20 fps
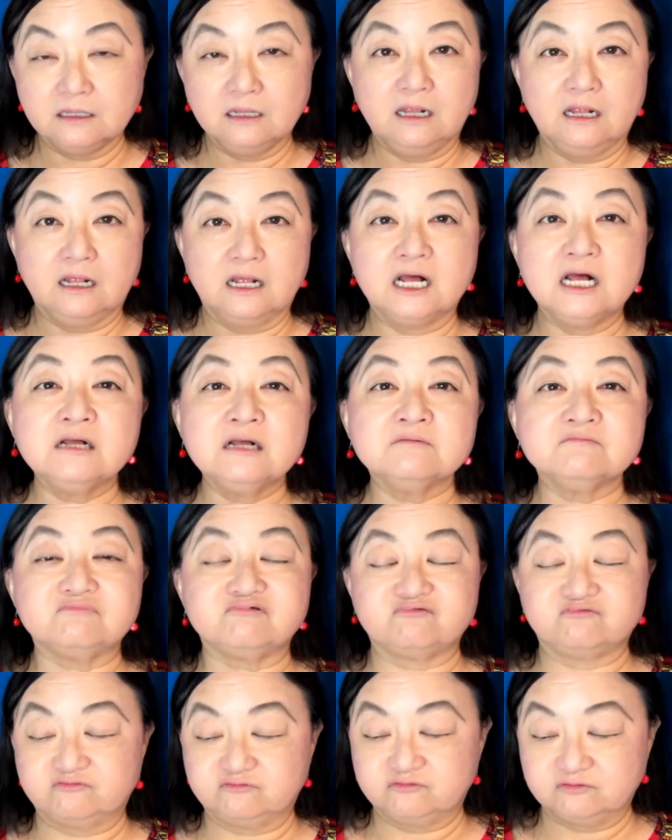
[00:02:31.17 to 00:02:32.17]

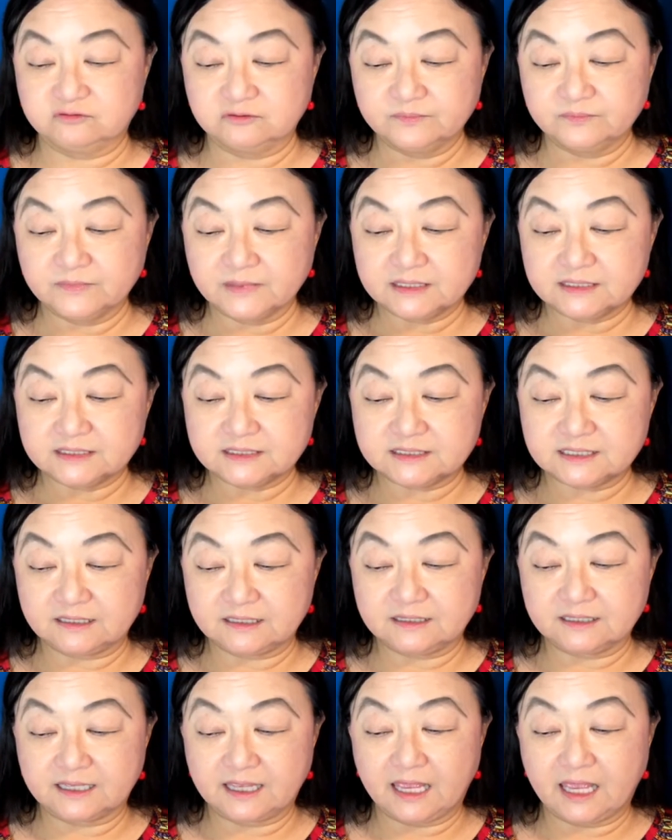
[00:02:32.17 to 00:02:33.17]
Humph, said
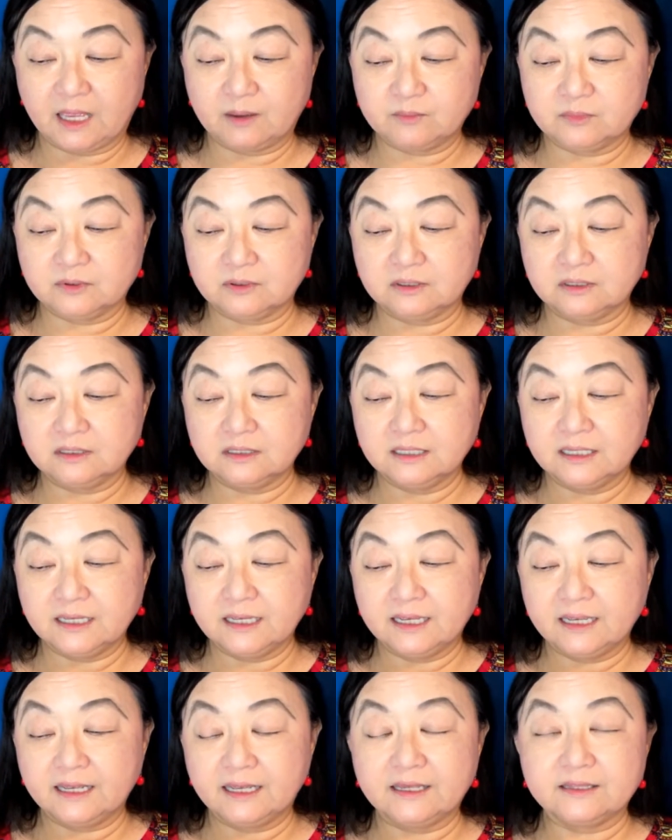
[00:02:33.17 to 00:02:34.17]
the camel,
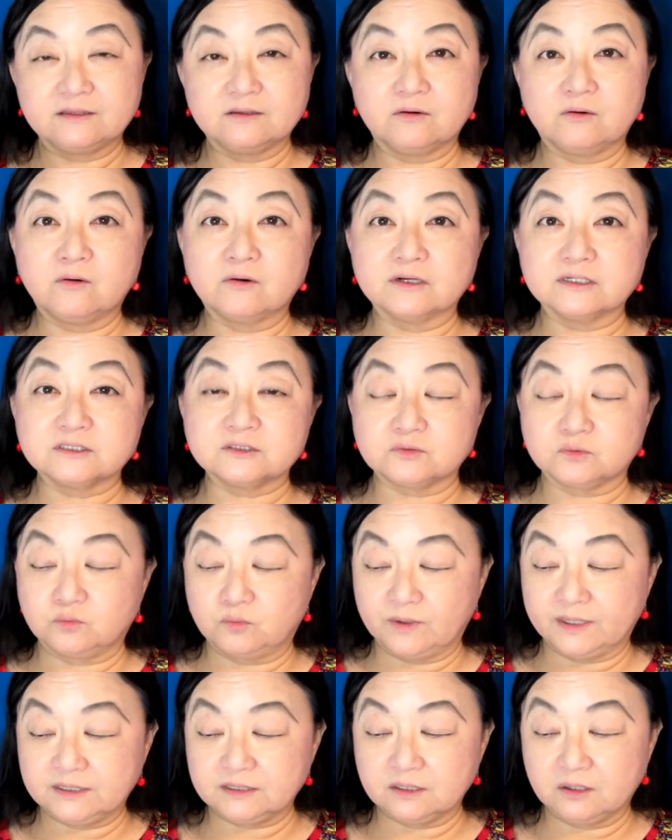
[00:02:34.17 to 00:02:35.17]
and the horse
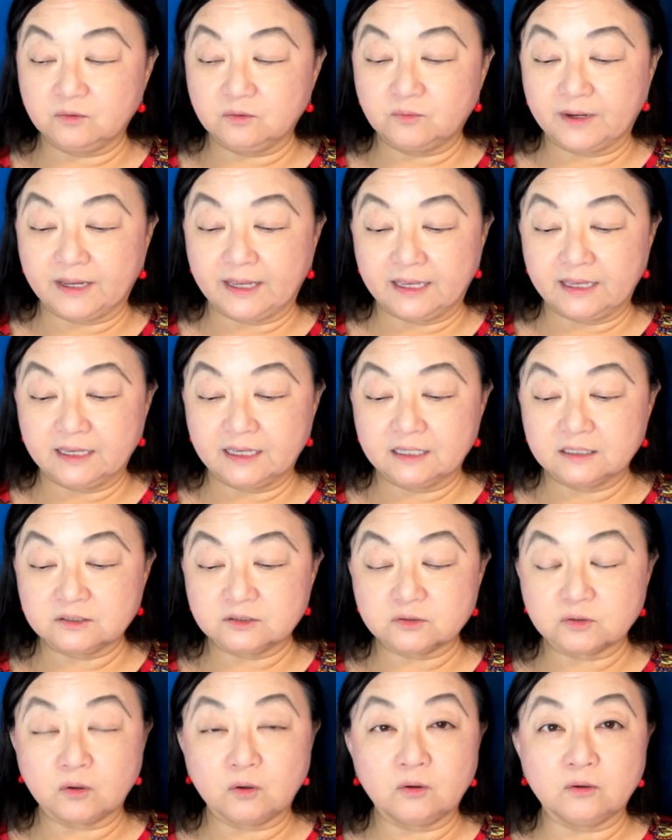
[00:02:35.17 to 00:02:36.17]
went away and
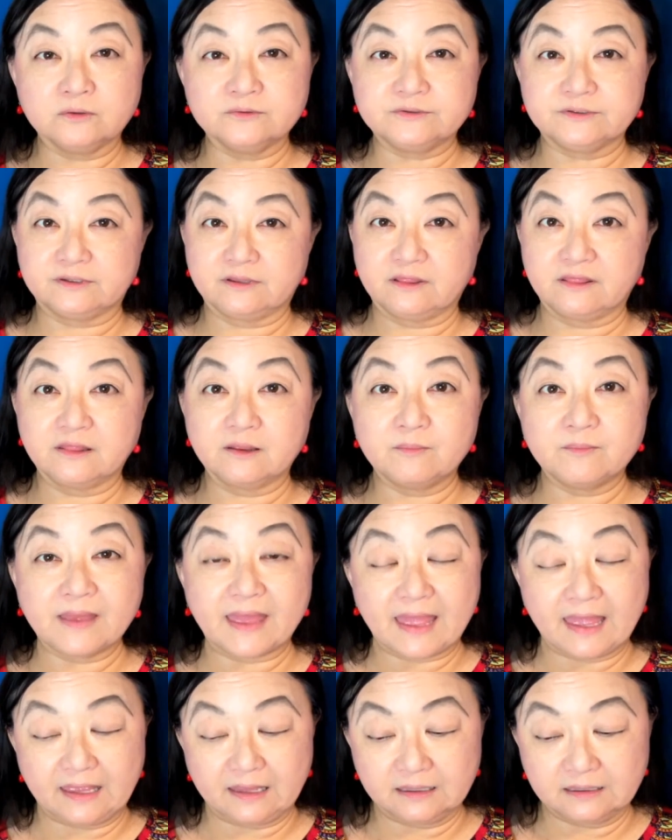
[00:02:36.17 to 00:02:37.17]
told the
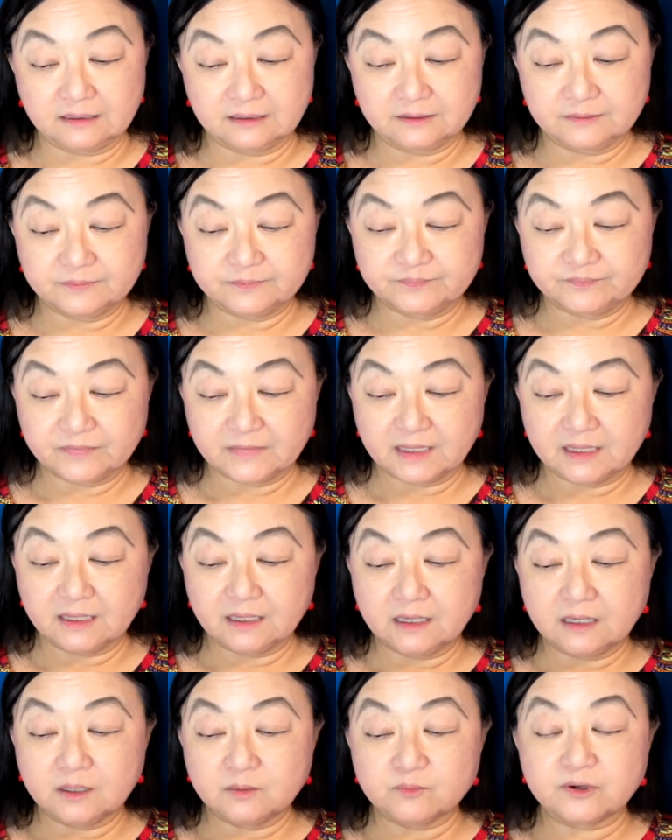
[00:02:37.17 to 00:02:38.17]
man.
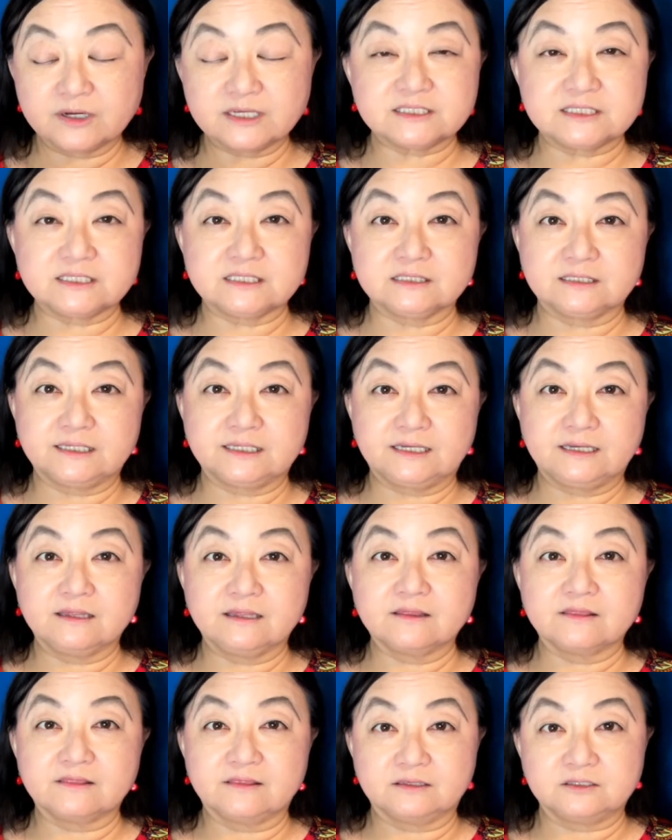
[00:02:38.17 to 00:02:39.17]
Presently,
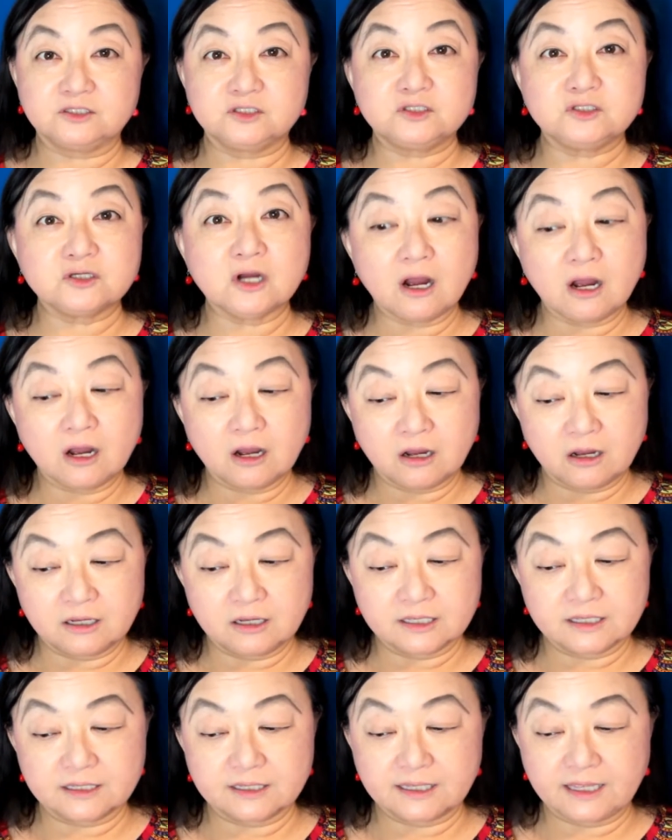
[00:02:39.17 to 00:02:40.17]
the
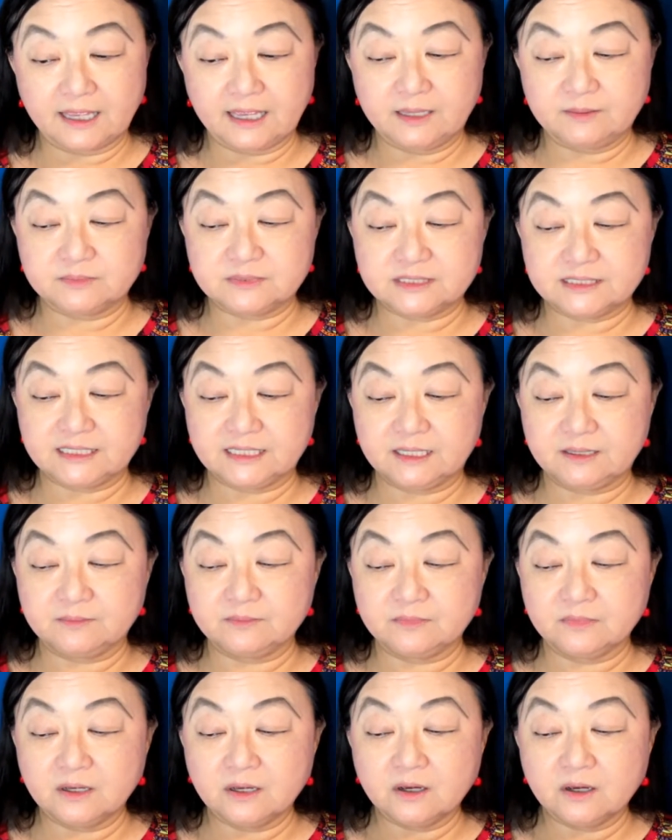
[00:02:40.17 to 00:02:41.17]
dog came to
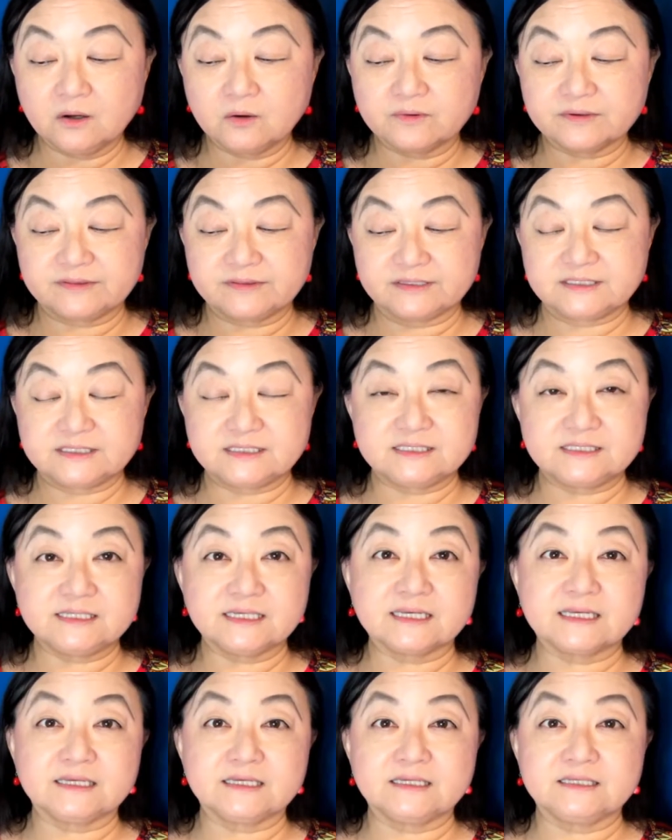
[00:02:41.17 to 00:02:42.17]
him with a
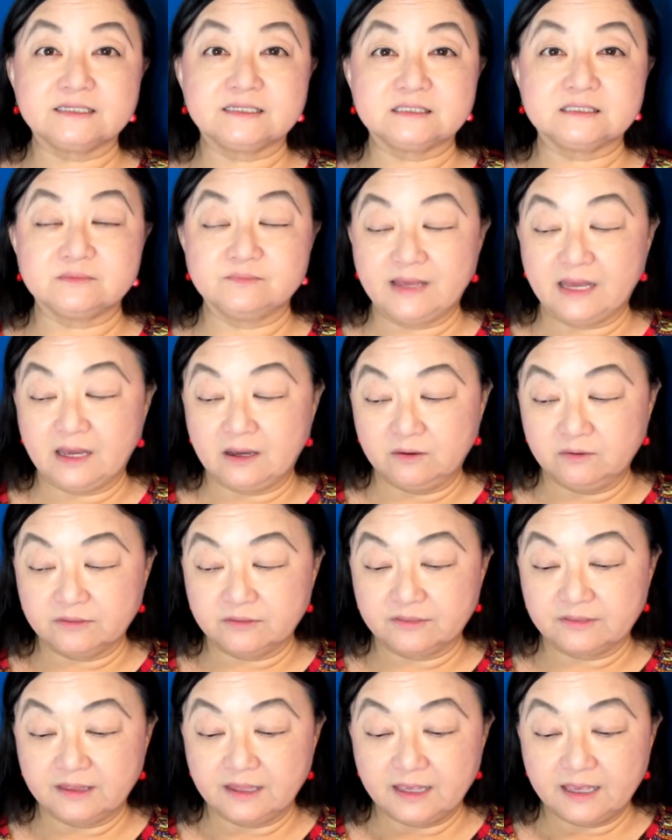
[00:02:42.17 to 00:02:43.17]
stick in his mouth
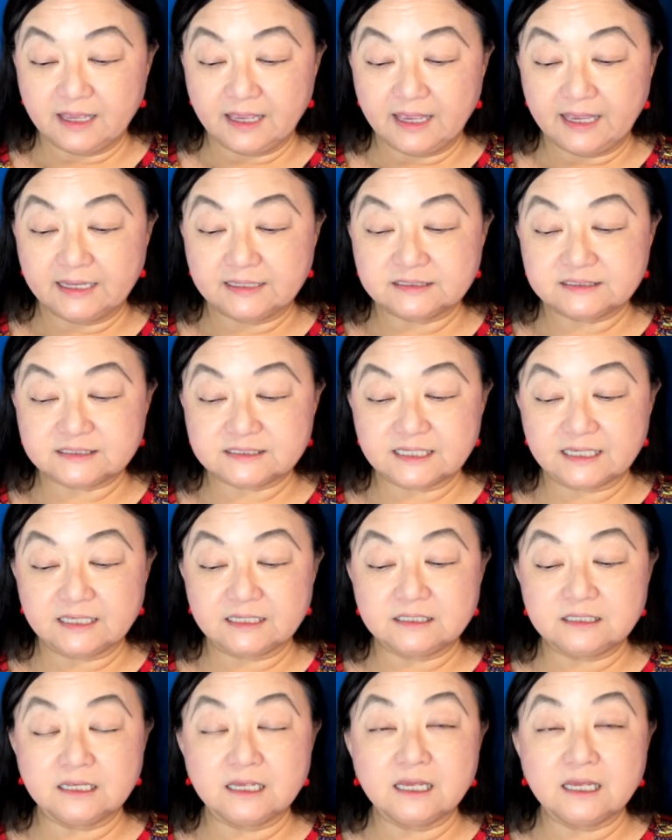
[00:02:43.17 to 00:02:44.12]
and said,